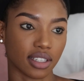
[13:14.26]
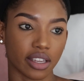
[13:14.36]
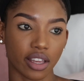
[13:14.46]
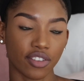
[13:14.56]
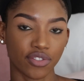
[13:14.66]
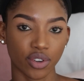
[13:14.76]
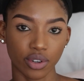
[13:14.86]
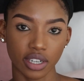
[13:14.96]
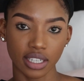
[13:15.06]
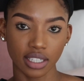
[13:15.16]
if you
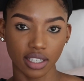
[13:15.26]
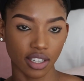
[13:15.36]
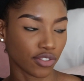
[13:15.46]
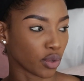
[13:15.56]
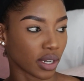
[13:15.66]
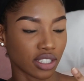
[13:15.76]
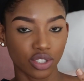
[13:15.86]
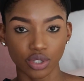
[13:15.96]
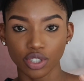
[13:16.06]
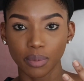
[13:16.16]
want to do
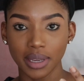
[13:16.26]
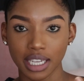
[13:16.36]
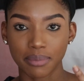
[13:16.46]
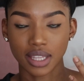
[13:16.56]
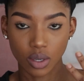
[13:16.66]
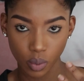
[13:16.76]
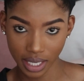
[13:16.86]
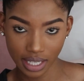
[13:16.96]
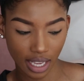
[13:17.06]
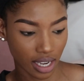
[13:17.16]
your makeup in the
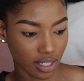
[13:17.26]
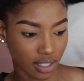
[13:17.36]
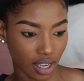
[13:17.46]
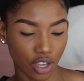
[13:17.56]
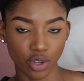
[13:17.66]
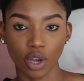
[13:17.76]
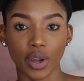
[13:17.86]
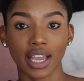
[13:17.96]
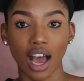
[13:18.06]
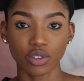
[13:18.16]
weekend and you're going
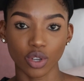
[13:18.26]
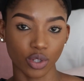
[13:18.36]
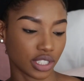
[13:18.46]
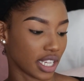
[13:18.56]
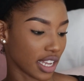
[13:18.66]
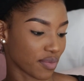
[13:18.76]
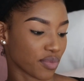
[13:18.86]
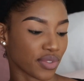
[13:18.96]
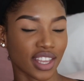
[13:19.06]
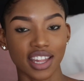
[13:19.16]
out all day,
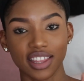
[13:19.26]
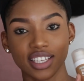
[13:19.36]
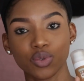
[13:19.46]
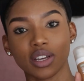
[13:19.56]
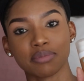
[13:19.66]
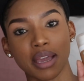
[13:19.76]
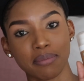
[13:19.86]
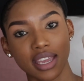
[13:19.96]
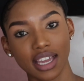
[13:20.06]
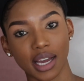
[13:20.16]
this was my
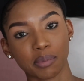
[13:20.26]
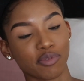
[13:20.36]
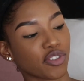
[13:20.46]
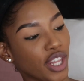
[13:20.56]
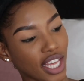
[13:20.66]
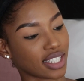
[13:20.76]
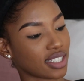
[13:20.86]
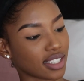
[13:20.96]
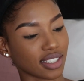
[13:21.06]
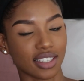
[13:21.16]
makeup for that.
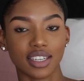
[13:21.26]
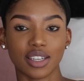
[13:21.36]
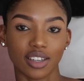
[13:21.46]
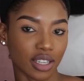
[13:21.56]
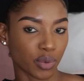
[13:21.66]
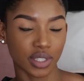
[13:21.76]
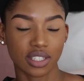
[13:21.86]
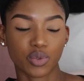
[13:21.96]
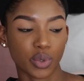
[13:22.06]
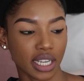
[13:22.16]
It was
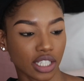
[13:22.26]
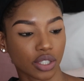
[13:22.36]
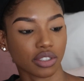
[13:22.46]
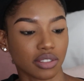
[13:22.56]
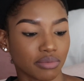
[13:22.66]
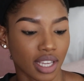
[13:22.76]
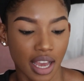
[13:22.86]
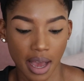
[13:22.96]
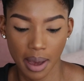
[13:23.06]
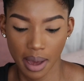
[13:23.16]
really good.
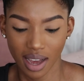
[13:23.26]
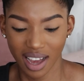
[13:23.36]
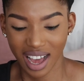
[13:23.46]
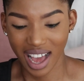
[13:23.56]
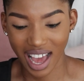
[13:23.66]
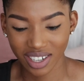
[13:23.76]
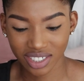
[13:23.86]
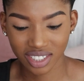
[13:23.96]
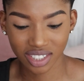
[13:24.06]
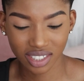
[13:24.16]
I don't
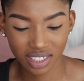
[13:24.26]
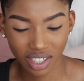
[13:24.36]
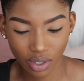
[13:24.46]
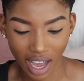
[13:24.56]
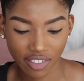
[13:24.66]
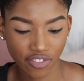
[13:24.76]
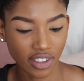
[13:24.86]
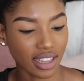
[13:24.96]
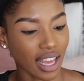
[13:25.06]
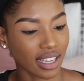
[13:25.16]
know, I feel
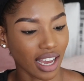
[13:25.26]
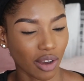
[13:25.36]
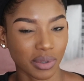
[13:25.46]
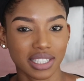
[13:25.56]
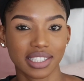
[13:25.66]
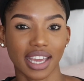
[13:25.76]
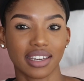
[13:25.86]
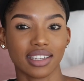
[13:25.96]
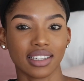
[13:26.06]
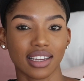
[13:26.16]
like I was
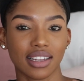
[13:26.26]
getting